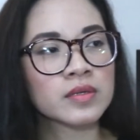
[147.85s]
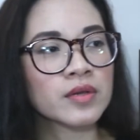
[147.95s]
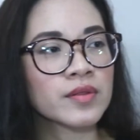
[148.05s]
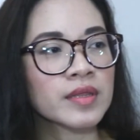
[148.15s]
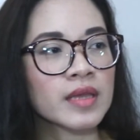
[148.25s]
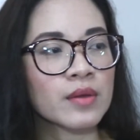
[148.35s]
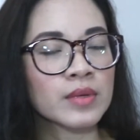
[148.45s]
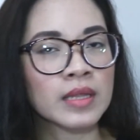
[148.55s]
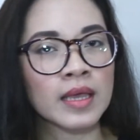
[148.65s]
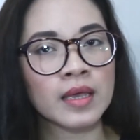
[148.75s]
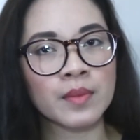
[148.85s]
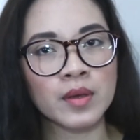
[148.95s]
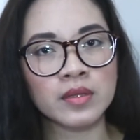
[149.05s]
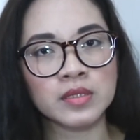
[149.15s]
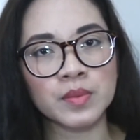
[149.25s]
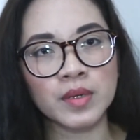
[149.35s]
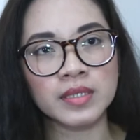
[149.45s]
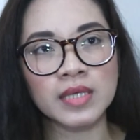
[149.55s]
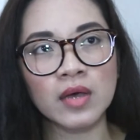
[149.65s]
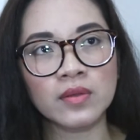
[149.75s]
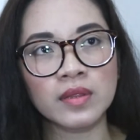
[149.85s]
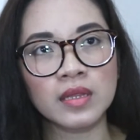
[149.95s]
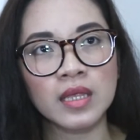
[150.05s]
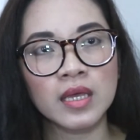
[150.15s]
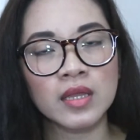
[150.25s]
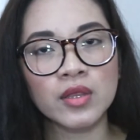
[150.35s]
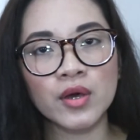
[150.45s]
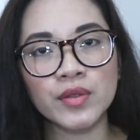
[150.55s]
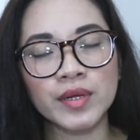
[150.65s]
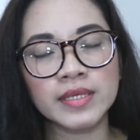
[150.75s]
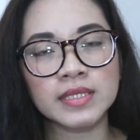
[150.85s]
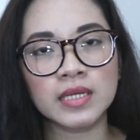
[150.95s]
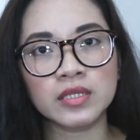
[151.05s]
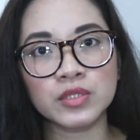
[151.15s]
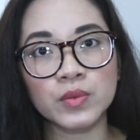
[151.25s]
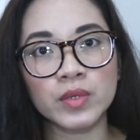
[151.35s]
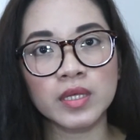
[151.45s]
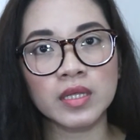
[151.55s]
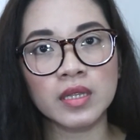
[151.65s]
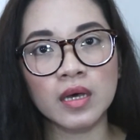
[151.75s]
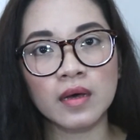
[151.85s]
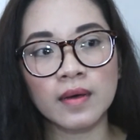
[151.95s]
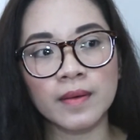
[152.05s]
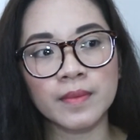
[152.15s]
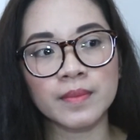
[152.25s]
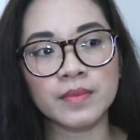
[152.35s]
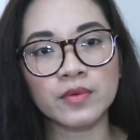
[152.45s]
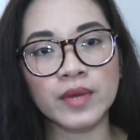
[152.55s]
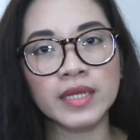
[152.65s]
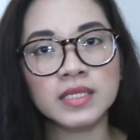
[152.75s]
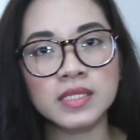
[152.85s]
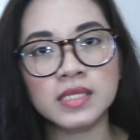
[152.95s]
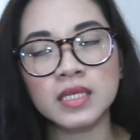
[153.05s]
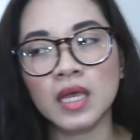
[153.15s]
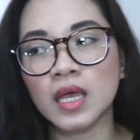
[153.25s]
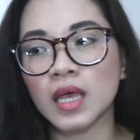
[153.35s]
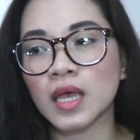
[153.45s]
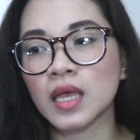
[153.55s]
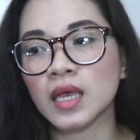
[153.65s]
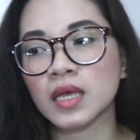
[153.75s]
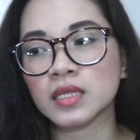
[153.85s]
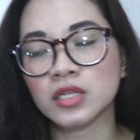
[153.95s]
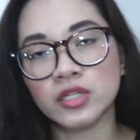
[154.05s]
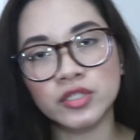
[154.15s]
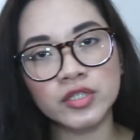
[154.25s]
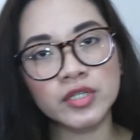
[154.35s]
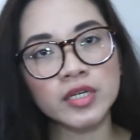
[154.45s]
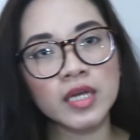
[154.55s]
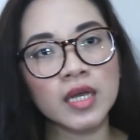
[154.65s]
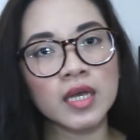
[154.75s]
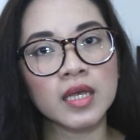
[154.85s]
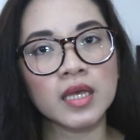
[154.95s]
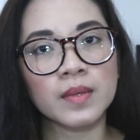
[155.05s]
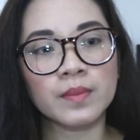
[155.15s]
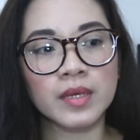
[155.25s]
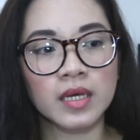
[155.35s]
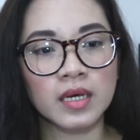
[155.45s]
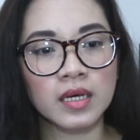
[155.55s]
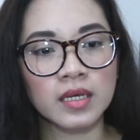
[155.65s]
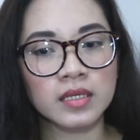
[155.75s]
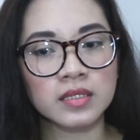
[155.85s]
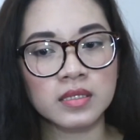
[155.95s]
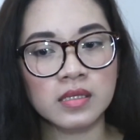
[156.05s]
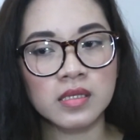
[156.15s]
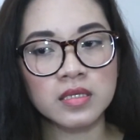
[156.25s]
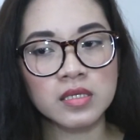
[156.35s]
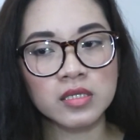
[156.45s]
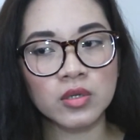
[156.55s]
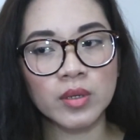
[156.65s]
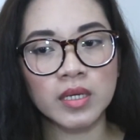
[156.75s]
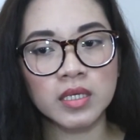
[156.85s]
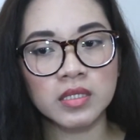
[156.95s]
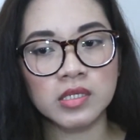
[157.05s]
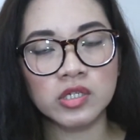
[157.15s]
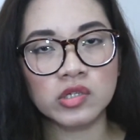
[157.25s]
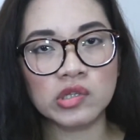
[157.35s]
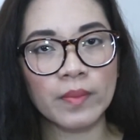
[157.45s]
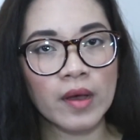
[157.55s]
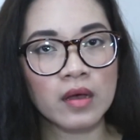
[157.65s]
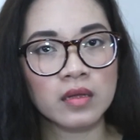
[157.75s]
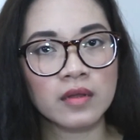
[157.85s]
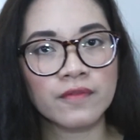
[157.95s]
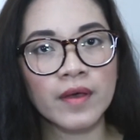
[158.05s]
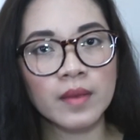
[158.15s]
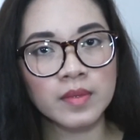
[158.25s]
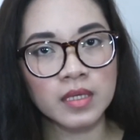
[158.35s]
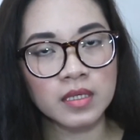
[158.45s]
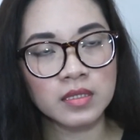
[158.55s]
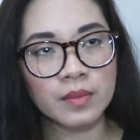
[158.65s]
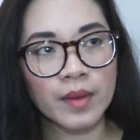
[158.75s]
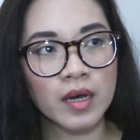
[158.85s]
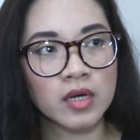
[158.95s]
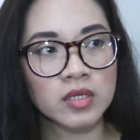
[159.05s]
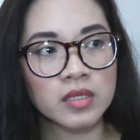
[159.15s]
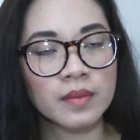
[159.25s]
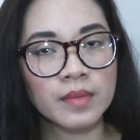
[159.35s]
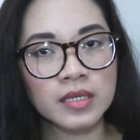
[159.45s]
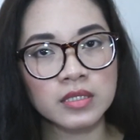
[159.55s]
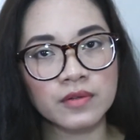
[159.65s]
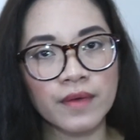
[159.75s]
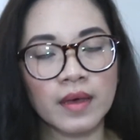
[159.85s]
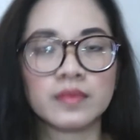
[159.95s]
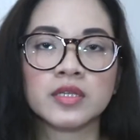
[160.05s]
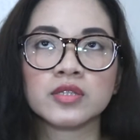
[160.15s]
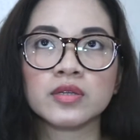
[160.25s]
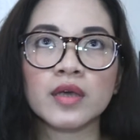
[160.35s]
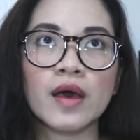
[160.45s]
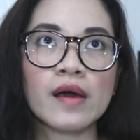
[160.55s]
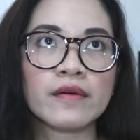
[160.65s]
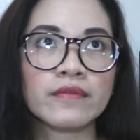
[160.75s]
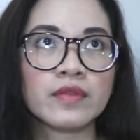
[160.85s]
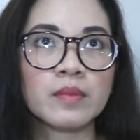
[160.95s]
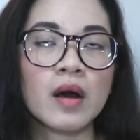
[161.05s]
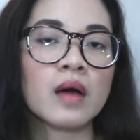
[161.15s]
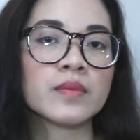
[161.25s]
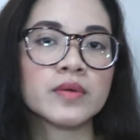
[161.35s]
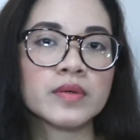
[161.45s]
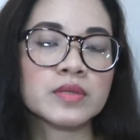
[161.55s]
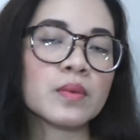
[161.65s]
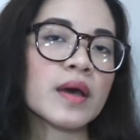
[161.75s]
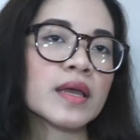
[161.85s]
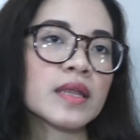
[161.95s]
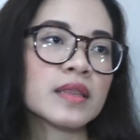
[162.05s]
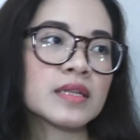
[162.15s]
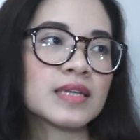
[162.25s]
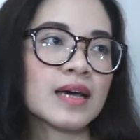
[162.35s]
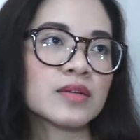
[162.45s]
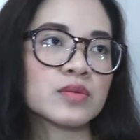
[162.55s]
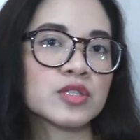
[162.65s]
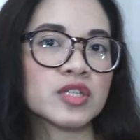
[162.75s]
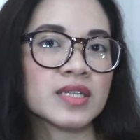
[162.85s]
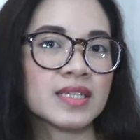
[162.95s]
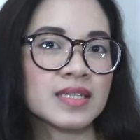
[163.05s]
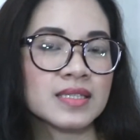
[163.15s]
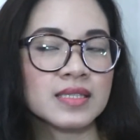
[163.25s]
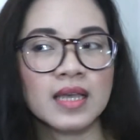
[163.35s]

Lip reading: another thing that I really like about this book is how the author has dealt with race and culture, because this story isn't just about a family, it's about a mixed family. So you have the mom who is white and the dad who is Chinese.